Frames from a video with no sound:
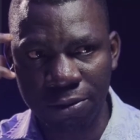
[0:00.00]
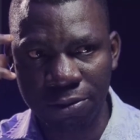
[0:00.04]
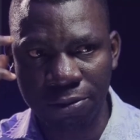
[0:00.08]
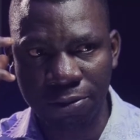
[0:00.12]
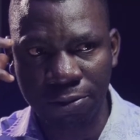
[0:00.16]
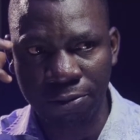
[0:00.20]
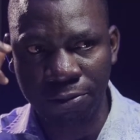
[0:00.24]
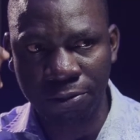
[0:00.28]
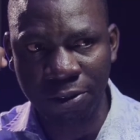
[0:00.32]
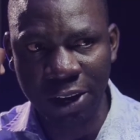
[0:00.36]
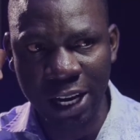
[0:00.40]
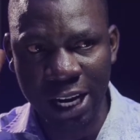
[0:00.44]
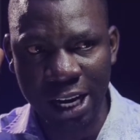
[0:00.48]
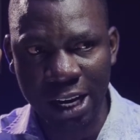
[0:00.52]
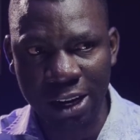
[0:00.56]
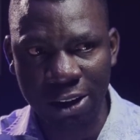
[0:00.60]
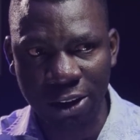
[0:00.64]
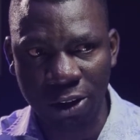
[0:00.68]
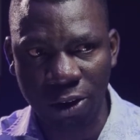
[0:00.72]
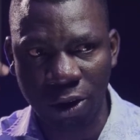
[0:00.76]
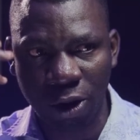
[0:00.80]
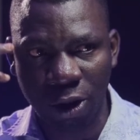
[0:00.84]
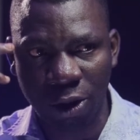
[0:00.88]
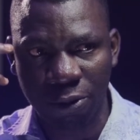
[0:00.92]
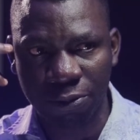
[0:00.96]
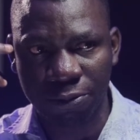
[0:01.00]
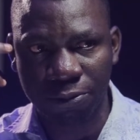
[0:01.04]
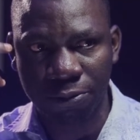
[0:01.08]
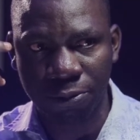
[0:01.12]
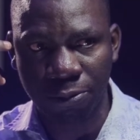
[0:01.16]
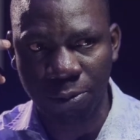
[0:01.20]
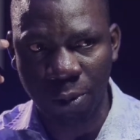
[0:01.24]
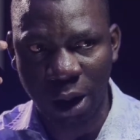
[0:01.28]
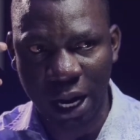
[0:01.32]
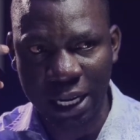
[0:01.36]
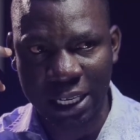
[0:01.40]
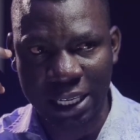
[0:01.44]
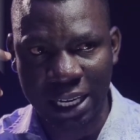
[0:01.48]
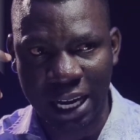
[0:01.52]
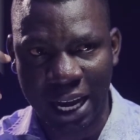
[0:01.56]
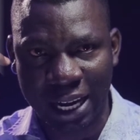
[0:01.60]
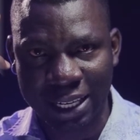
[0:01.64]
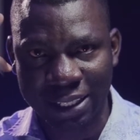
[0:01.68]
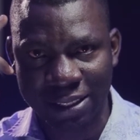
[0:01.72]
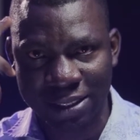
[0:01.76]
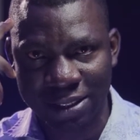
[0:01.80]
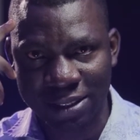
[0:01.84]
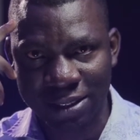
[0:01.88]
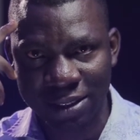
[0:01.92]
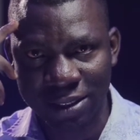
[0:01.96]
field of white
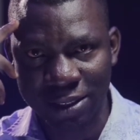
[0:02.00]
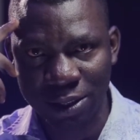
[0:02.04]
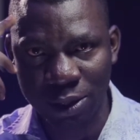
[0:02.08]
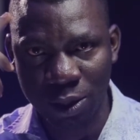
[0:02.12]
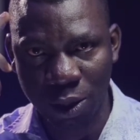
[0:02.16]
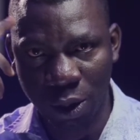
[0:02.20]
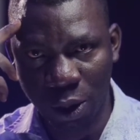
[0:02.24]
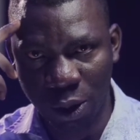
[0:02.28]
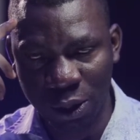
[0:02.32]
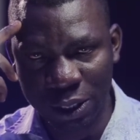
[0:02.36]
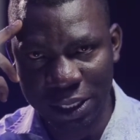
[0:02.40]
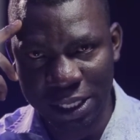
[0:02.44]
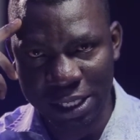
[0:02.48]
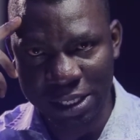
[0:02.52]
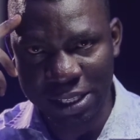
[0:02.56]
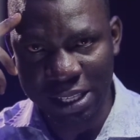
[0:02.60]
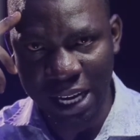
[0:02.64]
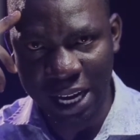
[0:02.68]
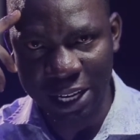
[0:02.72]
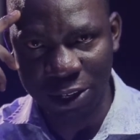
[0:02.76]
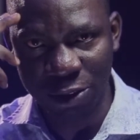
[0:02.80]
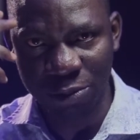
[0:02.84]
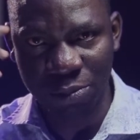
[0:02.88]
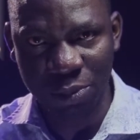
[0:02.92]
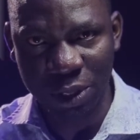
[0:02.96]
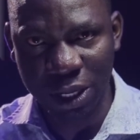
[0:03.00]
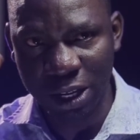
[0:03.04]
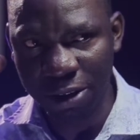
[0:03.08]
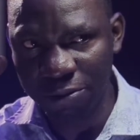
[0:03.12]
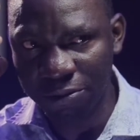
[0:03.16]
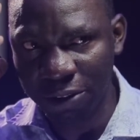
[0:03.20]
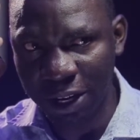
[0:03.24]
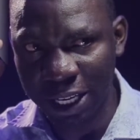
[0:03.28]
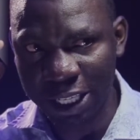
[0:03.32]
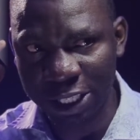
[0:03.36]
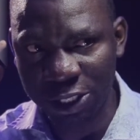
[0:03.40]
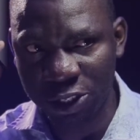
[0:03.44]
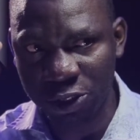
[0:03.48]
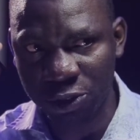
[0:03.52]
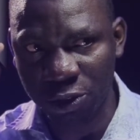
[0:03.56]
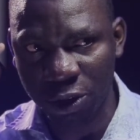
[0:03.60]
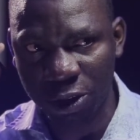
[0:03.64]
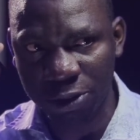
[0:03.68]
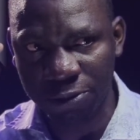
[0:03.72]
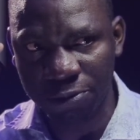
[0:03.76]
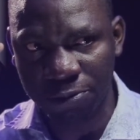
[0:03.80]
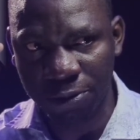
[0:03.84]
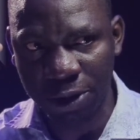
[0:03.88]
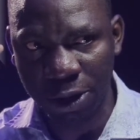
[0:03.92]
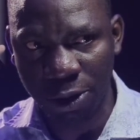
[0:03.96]
light on this side of me. A very
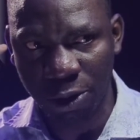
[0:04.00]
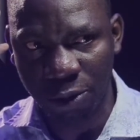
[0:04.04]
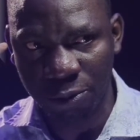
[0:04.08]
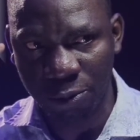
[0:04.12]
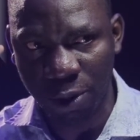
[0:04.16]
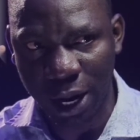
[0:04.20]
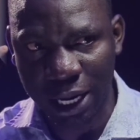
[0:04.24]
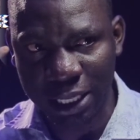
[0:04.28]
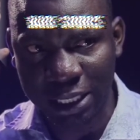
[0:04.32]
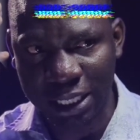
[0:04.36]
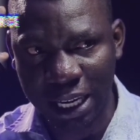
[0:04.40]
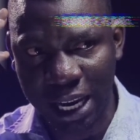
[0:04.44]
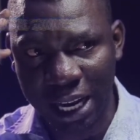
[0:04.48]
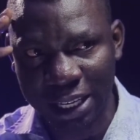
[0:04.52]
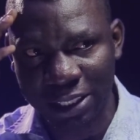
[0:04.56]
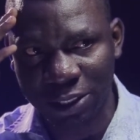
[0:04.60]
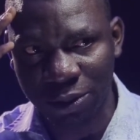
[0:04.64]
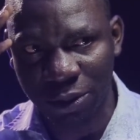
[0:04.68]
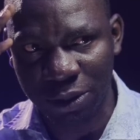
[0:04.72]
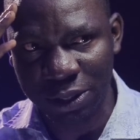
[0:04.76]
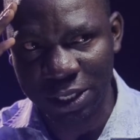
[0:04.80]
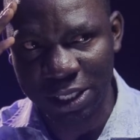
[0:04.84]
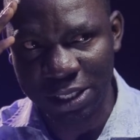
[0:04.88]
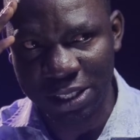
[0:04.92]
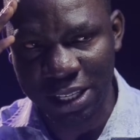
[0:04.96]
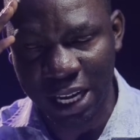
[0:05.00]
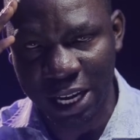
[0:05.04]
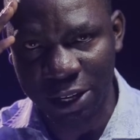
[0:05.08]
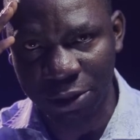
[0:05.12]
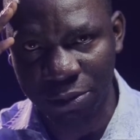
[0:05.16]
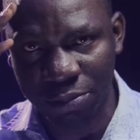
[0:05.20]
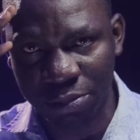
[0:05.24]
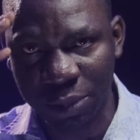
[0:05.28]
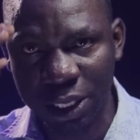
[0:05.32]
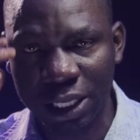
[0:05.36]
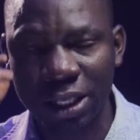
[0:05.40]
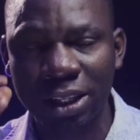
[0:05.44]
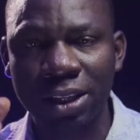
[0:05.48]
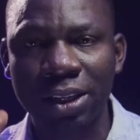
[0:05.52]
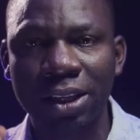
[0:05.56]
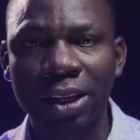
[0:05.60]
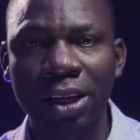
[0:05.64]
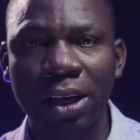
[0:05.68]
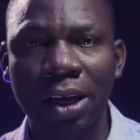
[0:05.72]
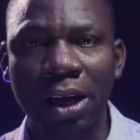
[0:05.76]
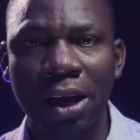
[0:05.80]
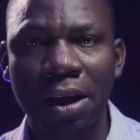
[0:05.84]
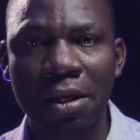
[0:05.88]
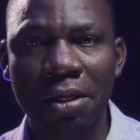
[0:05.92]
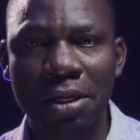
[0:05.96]
strong field of white light on this side of me.
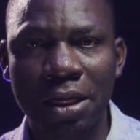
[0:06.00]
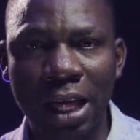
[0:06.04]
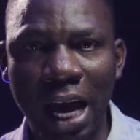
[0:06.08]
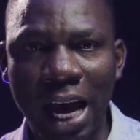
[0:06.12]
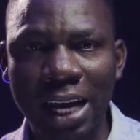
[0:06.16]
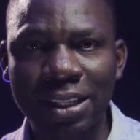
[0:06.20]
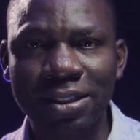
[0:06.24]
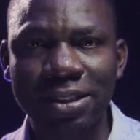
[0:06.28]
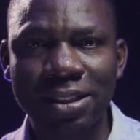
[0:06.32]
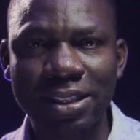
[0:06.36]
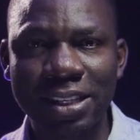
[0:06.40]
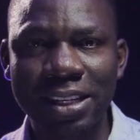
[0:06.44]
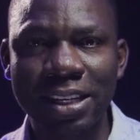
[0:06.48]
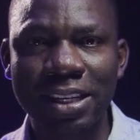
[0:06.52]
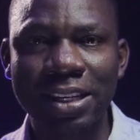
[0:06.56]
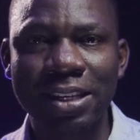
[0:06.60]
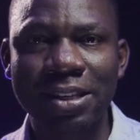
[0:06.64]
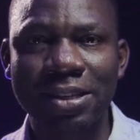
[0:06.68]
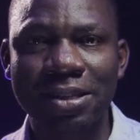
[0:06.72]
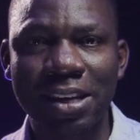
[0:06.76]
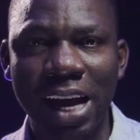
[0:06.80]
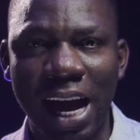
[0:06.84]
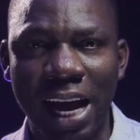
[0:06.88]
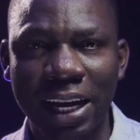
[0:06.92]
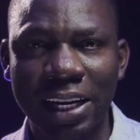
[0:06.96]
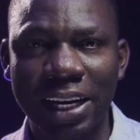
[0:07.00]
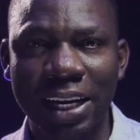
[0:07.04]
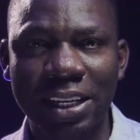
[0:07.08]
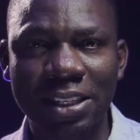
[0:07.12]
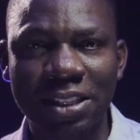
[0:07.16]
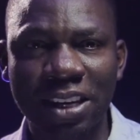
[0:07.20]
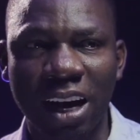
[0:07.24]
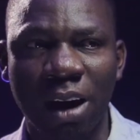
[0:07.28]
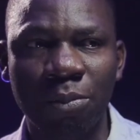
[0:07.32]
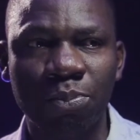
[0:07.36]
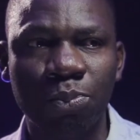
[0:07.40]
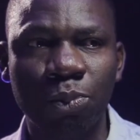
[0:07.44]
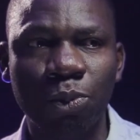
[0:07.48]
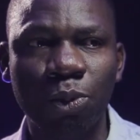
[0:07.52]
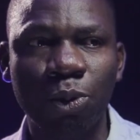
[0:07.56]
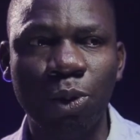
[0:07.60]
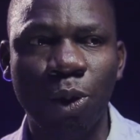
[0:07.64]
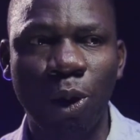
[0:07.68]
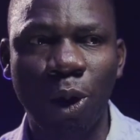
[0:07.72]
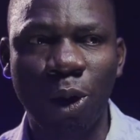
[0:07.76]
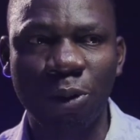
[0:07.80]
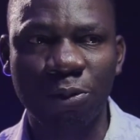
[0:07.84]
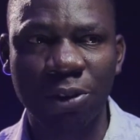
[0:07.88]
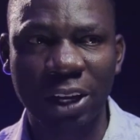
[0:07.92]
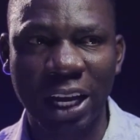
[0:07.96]
That is an example
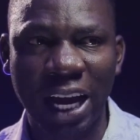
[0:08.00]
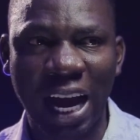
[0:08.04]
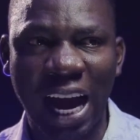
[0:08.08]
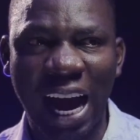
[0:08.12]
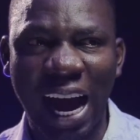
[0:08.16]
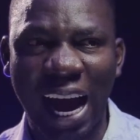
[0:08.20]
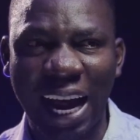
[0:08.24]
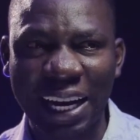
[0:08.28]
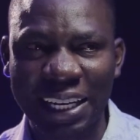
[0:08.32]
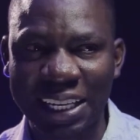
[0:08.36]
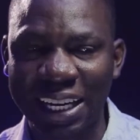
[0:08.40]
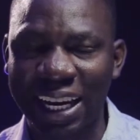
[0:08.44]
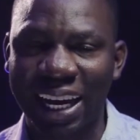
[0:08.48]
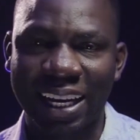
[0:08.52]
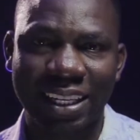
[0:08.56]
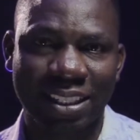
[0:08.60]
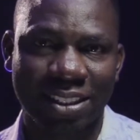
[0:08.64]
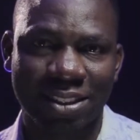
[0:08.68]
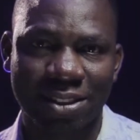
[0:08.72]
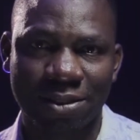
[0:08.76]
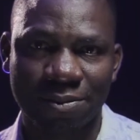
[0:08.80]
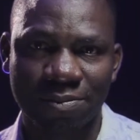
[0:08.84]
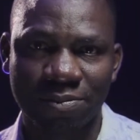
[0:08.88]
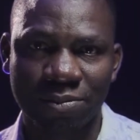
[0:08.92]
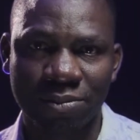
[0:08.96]
of a hard light.